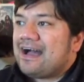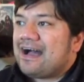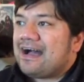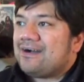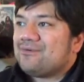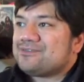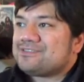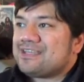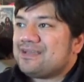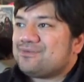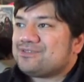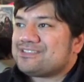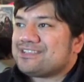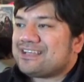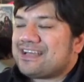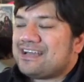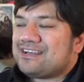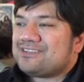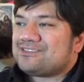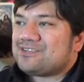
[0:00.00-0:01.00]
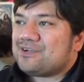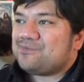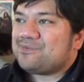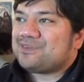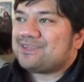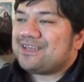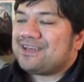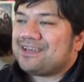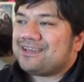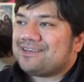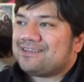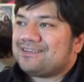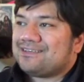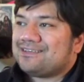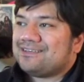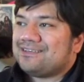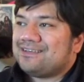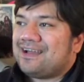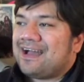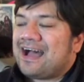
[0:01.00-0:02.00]
I was able to kind of determine like
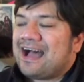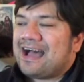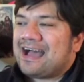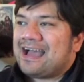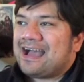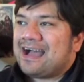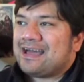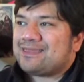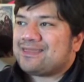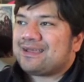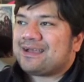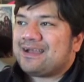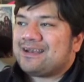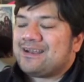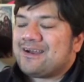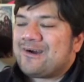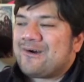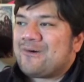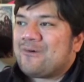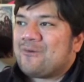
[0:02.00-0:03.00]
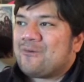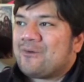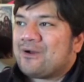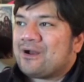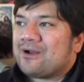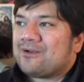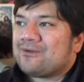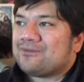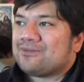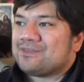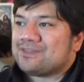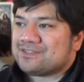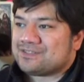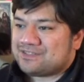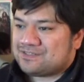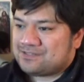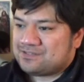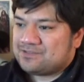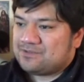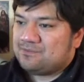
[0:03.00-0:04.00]
I, I think I know where
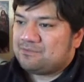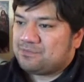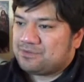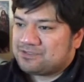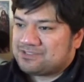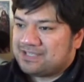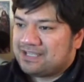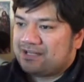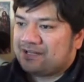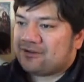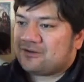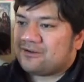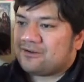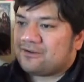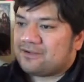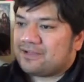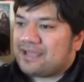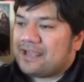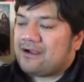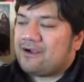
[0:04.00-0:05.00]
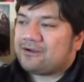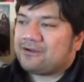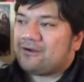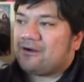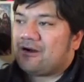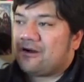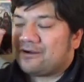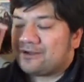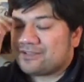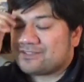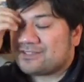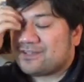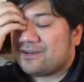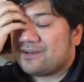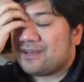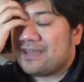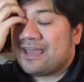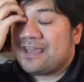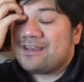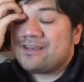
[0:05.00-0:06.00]
this particular character arc is going
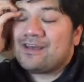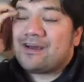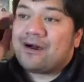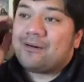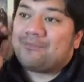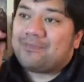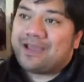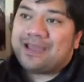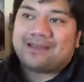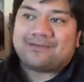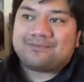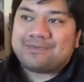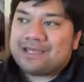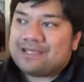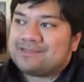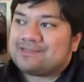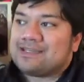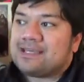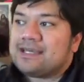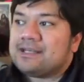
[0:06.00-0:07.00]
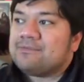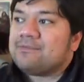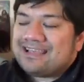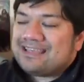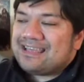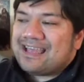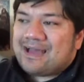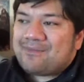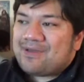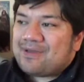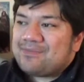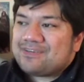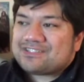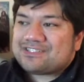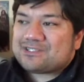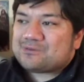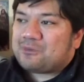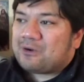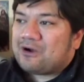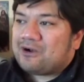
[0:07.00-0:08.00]
to end up, and it did. Yeah, maybe it's
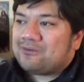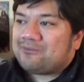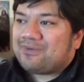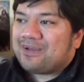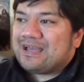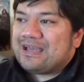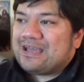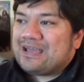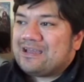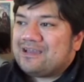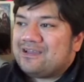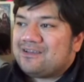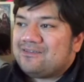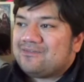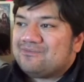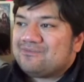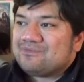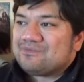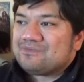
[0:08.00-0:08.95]
just part of my